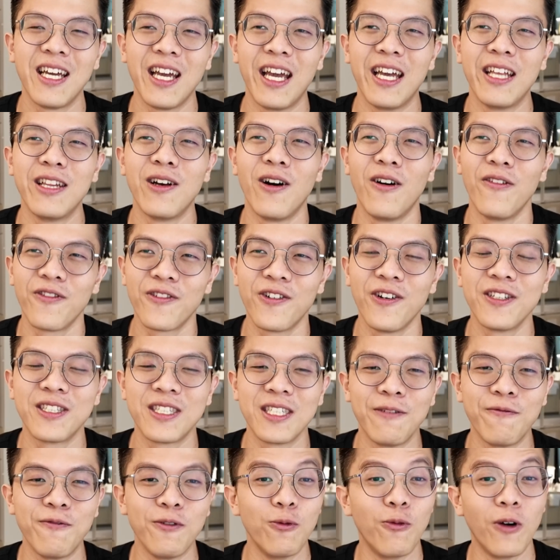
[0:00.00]
And of
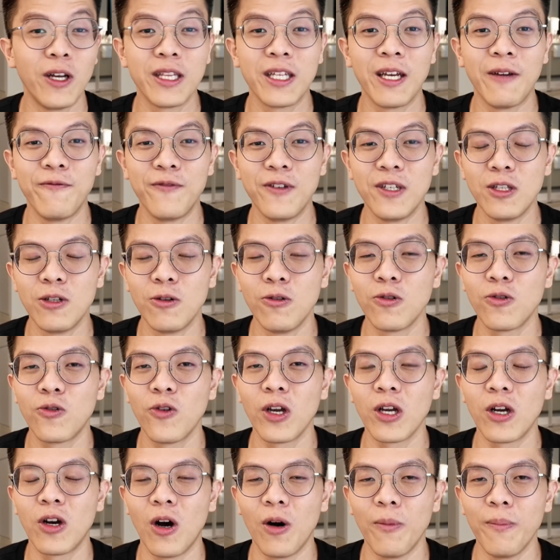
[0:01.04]
course, if you want that video, go
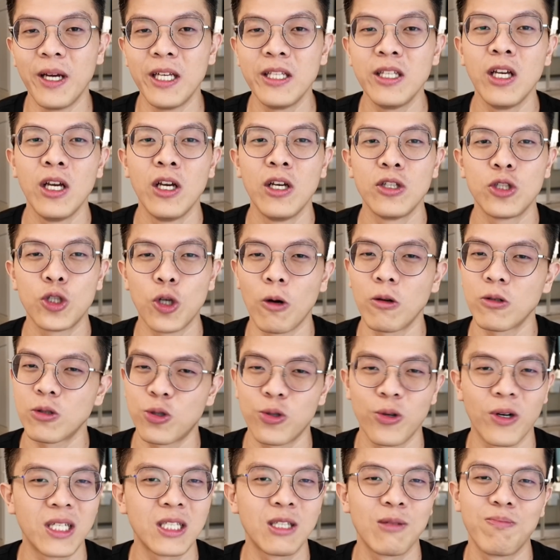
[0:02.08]
and comment Choc
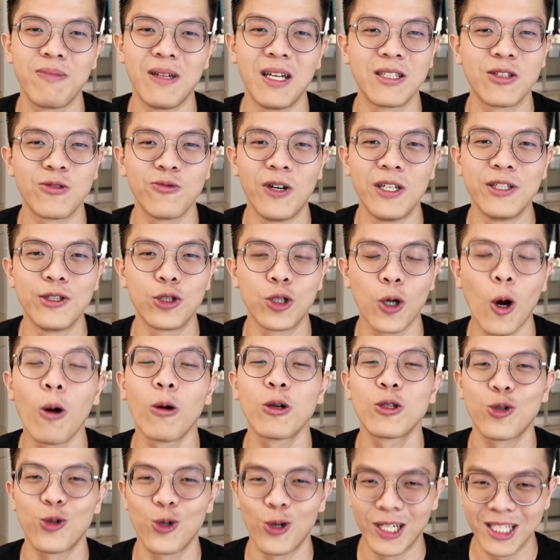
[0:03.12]
Trust +1, Choc
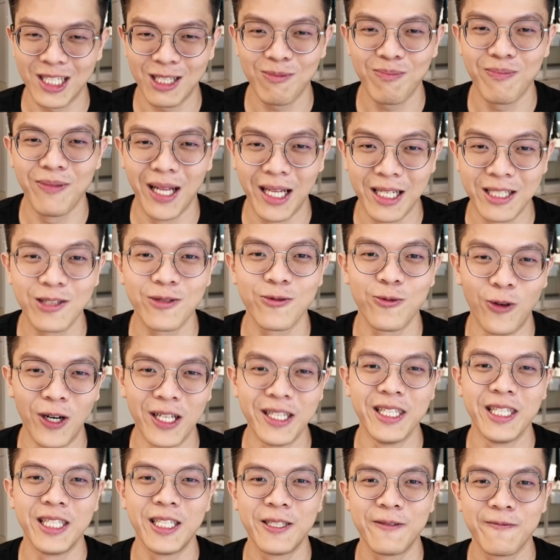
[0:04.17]
Trust
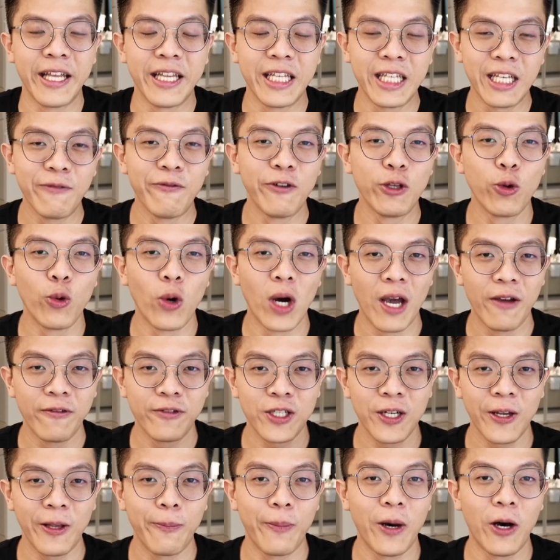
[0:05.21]
+1. And even though I've
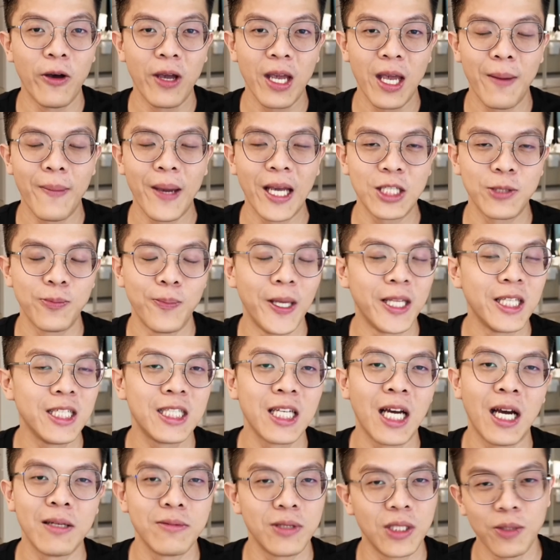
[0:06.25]
shared about HeyMax many
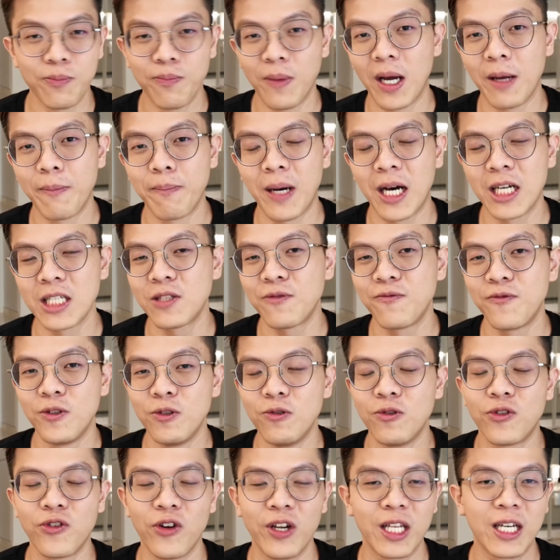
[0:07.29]
times in my past
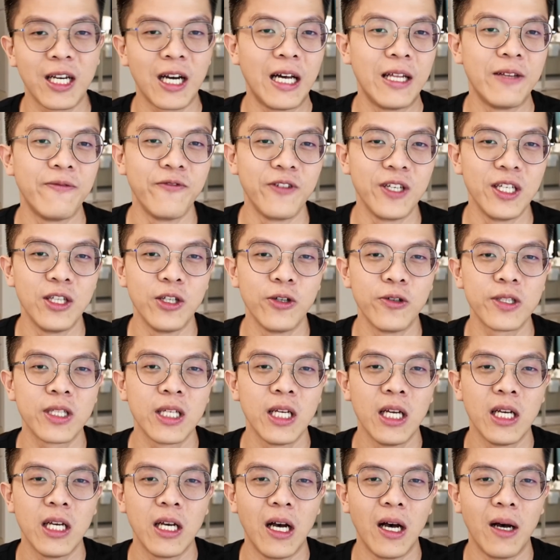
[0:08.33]
few credit card videos,
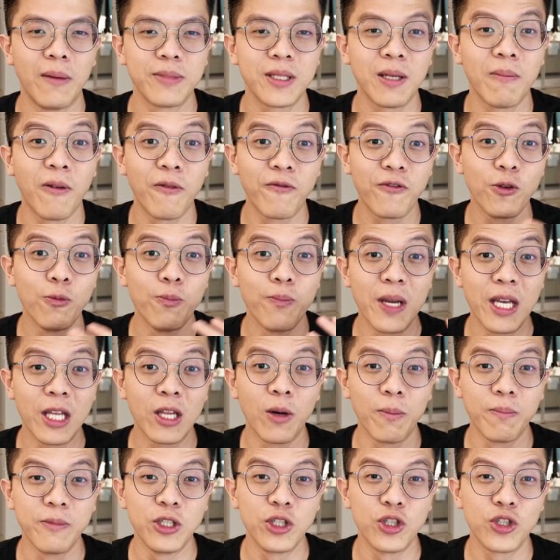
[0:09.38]
some of you may
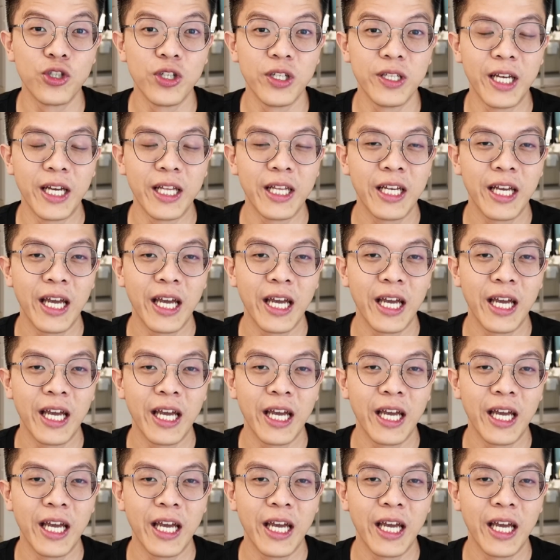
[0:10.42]
not be sure that